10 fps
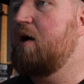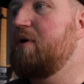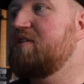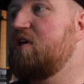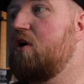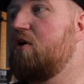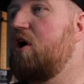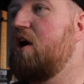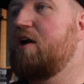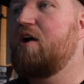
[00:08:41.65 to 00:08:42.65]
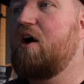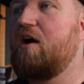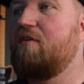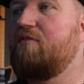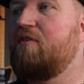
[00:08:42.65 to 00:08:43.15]
I went toggle on and
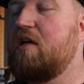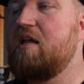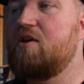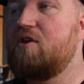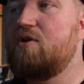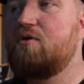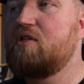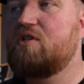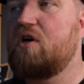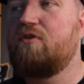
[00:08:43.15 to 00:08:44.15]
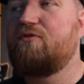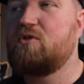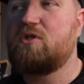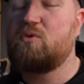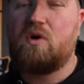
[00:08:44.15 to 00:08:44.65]
off. It knew to toggle foot
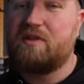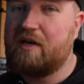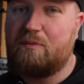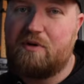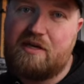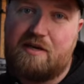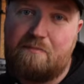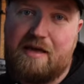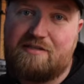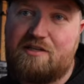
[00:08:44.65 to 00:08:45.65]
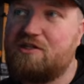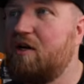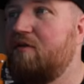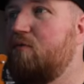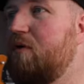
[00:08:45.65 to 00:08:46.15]
switch one that it would need a message
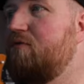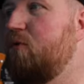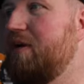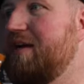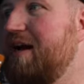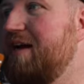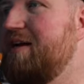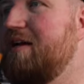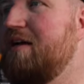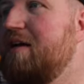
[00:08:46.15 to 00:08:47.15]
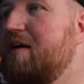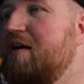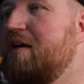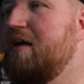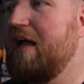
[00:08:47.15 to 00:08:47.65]
of 149,
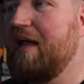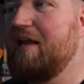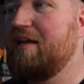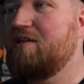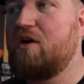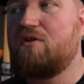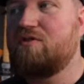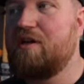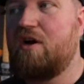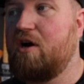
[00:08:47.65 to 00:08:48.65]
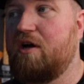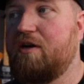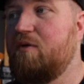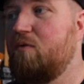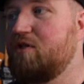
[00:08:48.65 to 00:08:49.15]
and it toggles it on
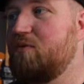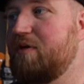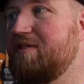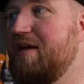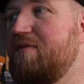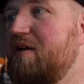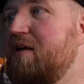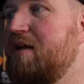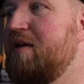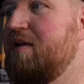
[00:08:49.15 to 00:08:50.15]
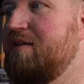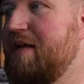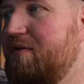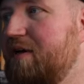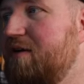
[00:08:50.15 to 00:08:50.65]
127.
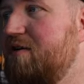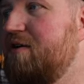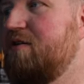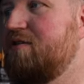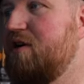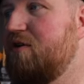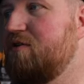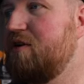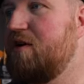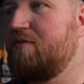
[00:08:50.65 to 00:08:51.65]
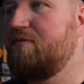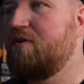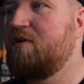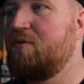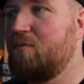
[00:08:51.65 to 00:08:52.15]
Down here, toggles it off.
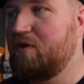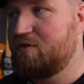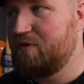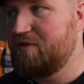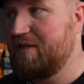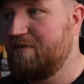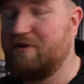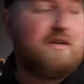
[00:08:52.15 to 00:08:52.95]
127.